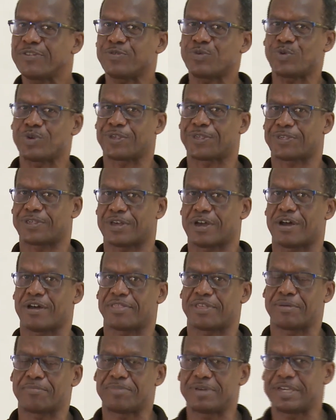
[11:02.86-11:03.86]
even with
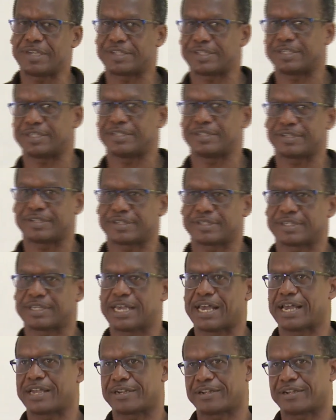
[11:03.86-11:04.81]
other bases